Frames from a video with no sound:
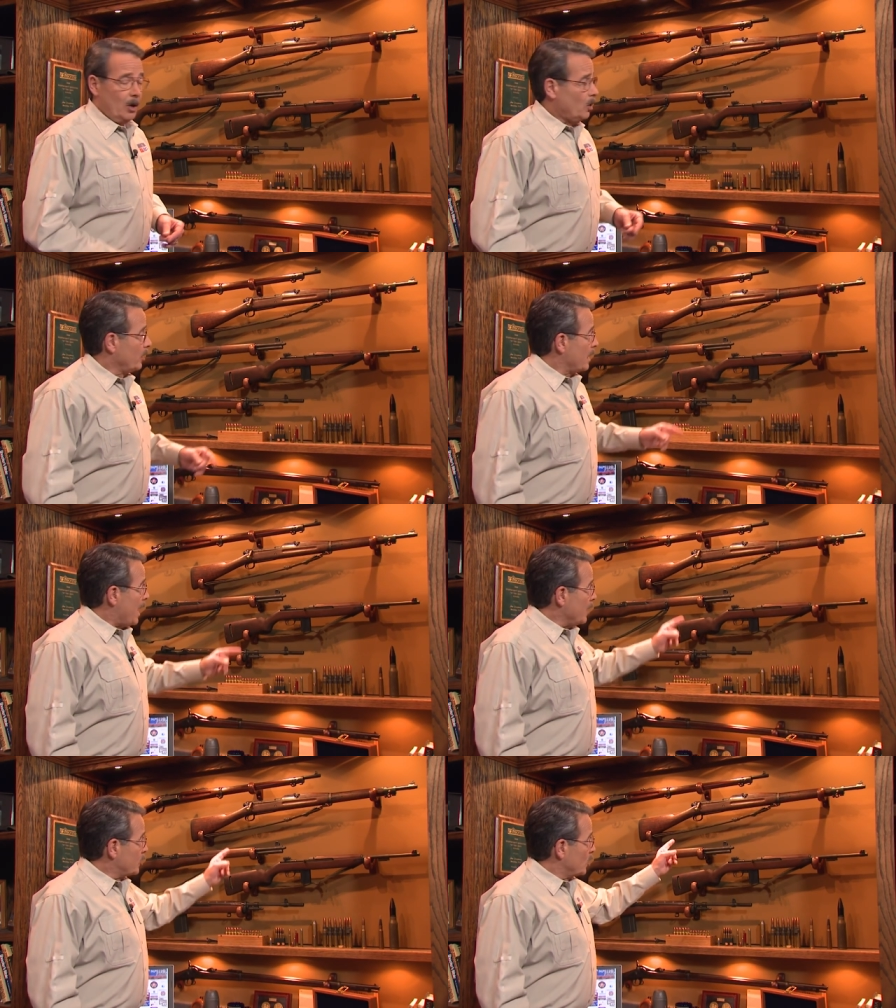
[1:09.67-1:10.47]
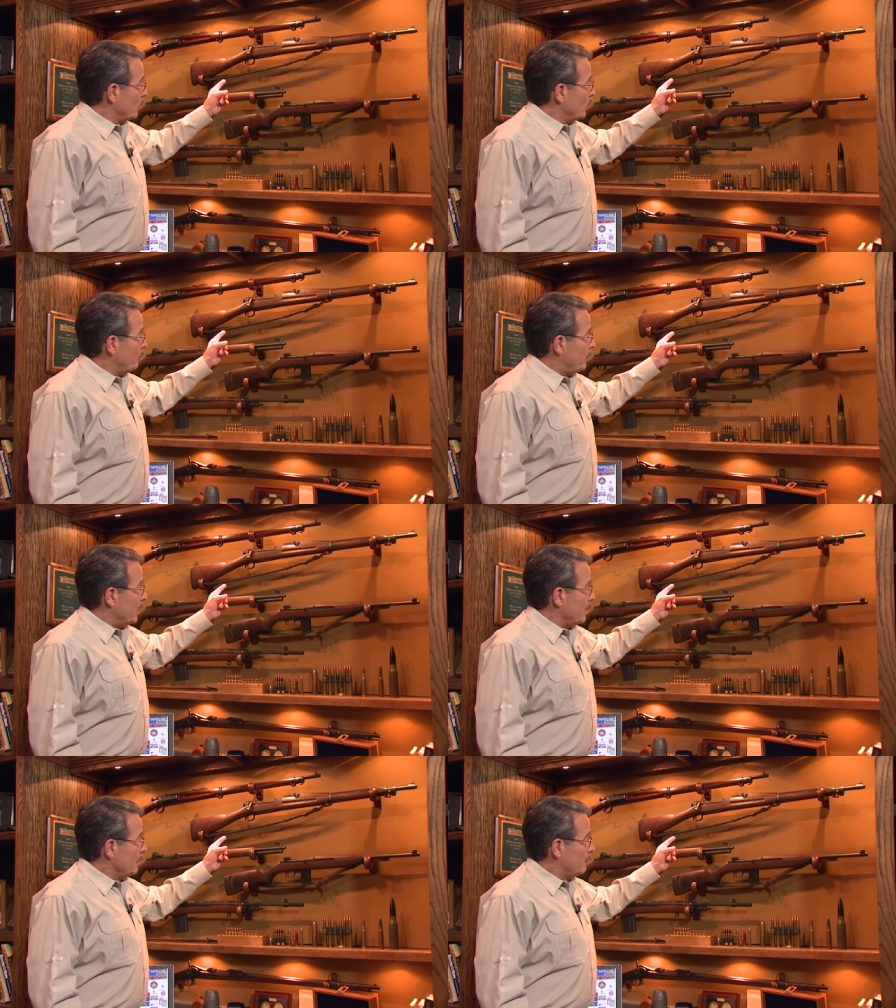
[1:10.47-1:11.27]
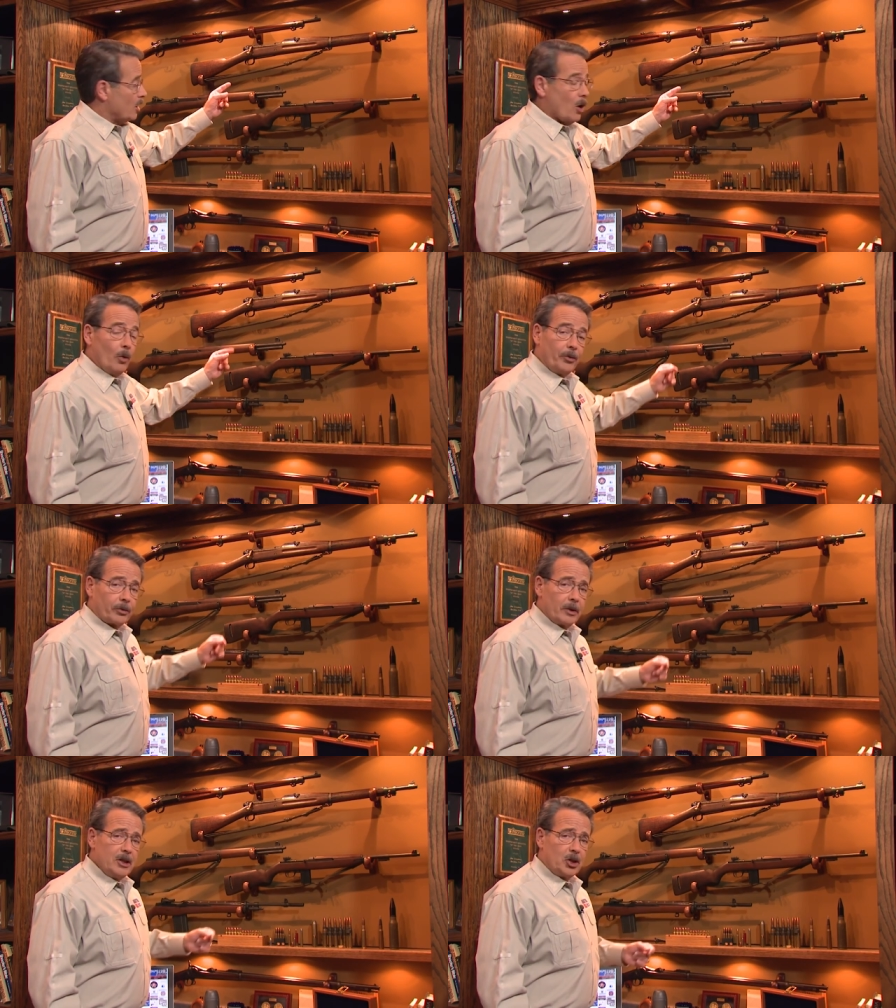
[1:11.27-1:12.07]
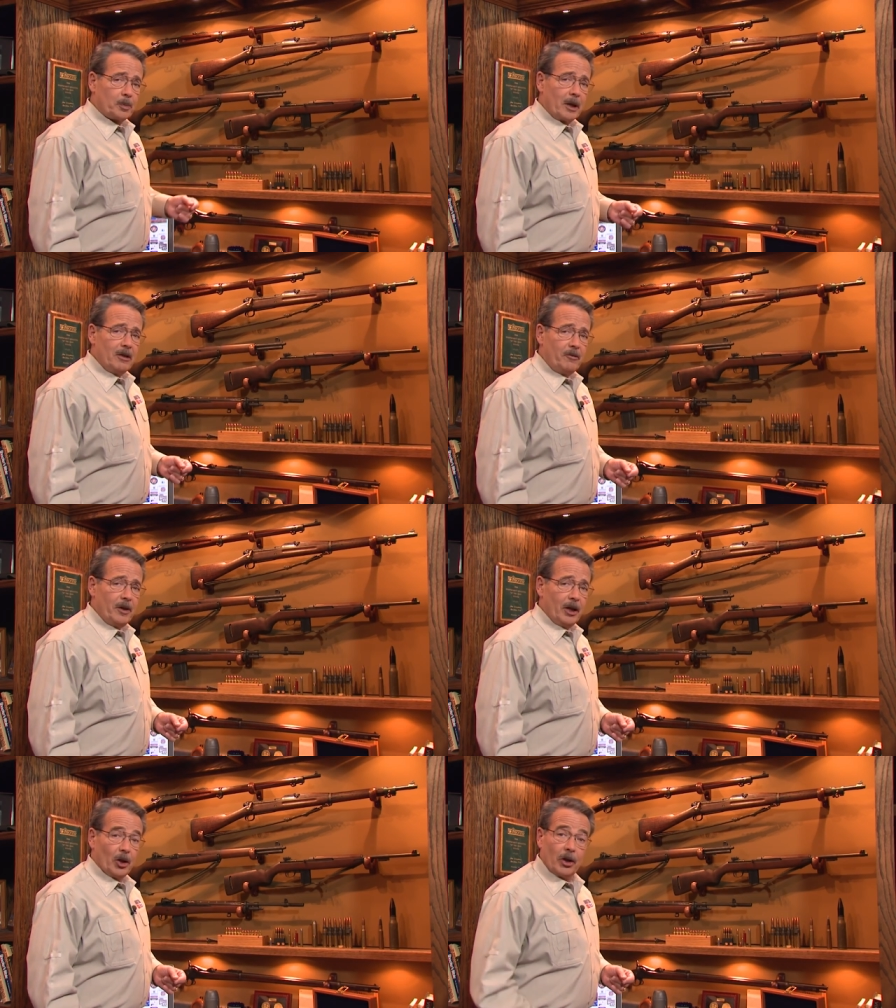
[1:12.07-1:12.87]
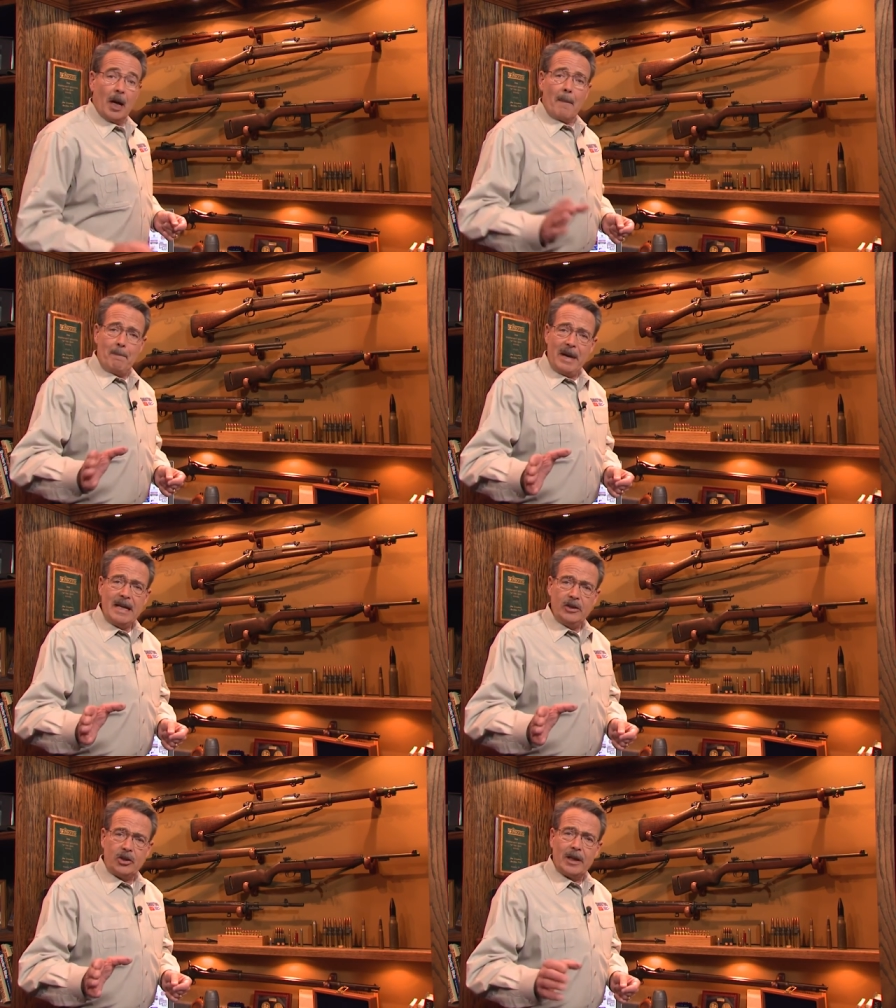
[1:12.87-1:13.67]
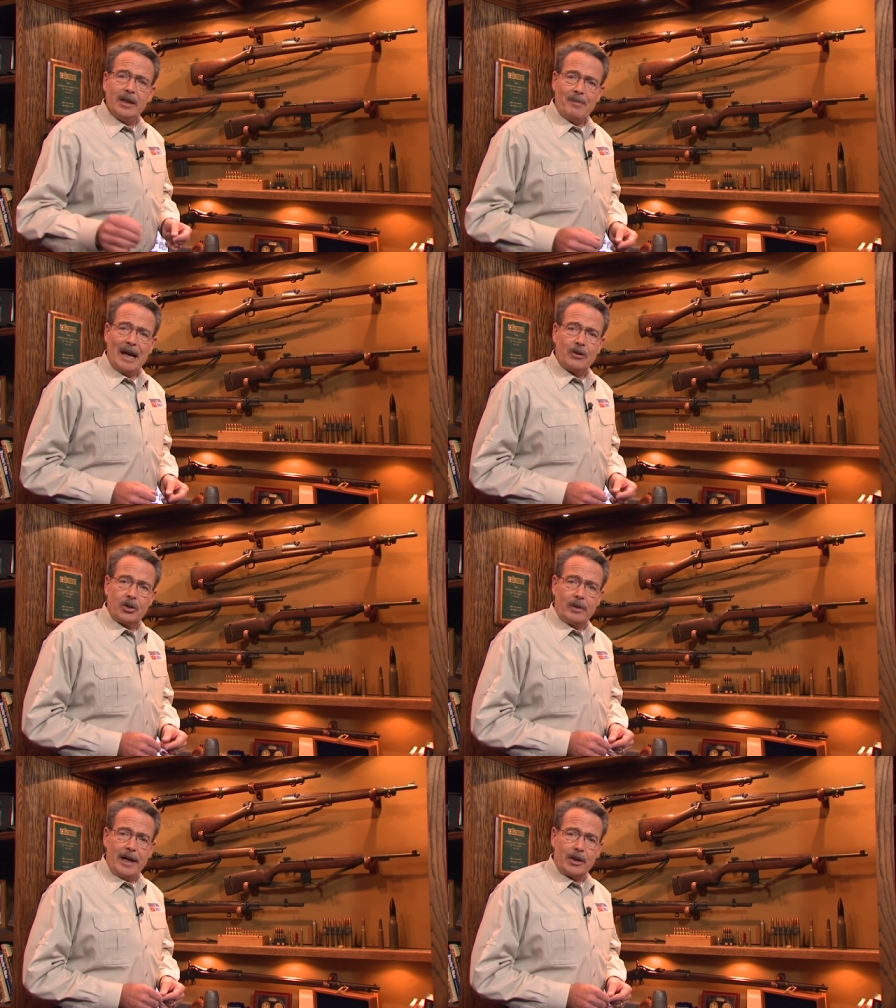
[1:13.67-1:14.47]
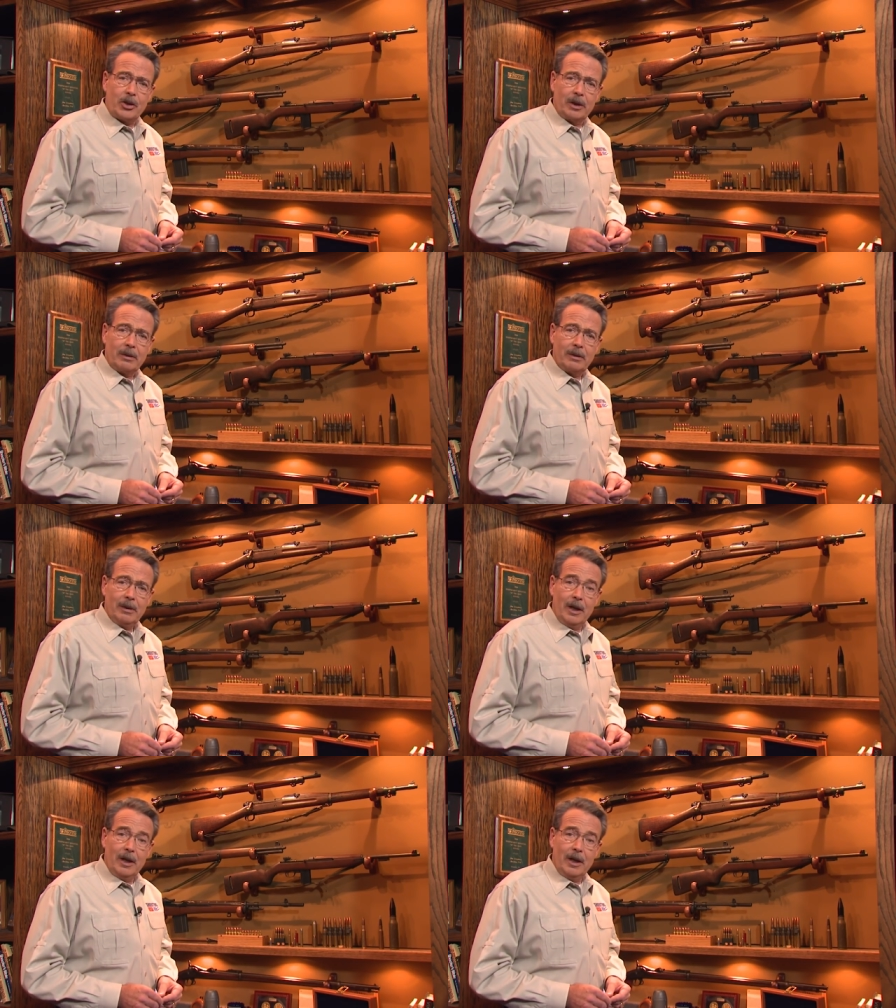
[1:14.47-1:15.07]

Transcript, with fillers: Well, the answer would be the 1903 Springfield, based on the Mauser action.